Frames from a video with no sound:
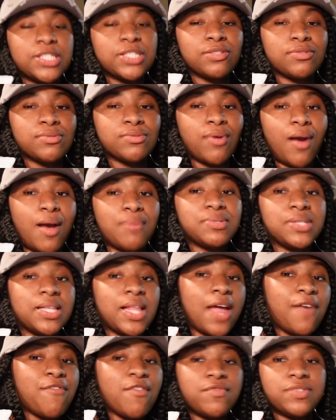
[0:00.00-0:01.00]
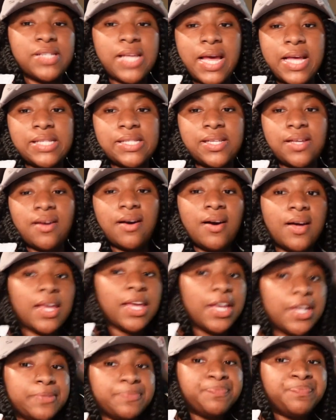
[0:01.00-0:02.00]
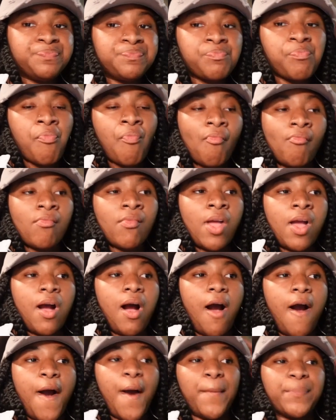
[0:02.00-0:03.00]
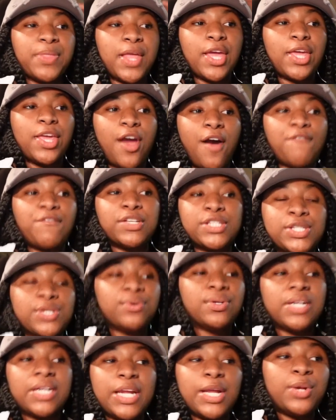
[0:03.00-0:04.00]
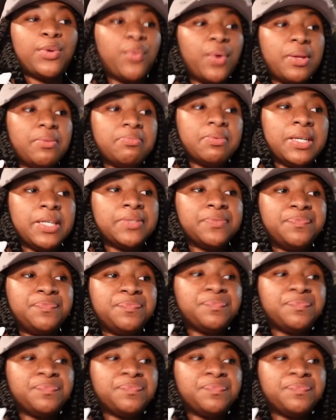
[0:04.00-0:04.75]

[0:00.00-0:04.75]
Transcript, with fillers: to subscribe to Life of Sassy again. Thank y'all for tuning in with me.